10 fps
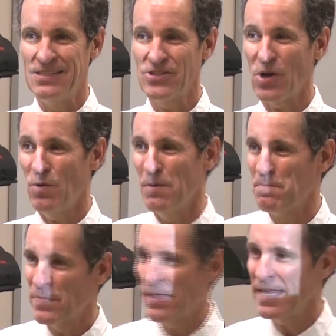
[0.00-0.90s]
So
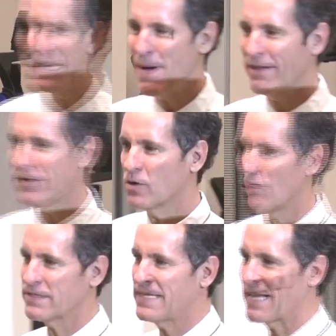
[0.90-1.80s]
the thing about the
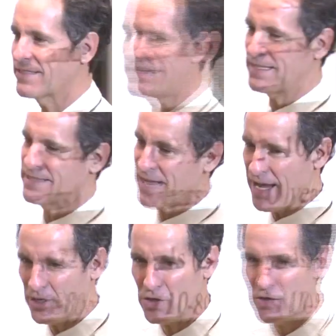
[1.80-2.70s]
goals section is
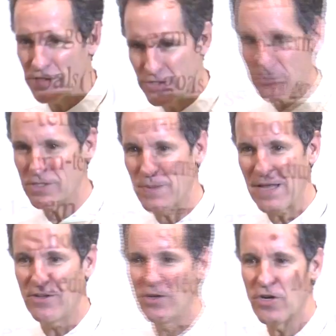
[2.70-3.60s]
I encourage you to
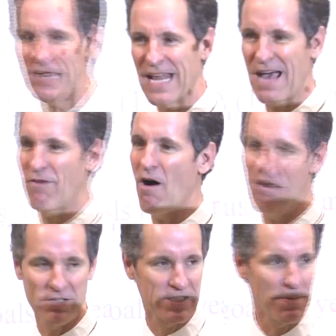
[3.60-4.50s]
spend, you're going to have
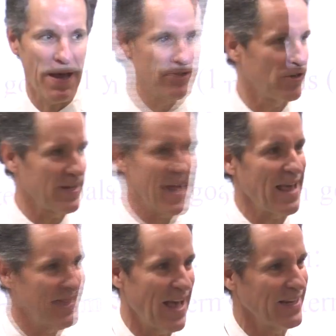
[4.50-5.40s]
all semester to
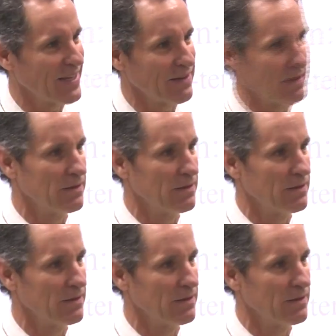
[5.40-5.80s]
hand that in.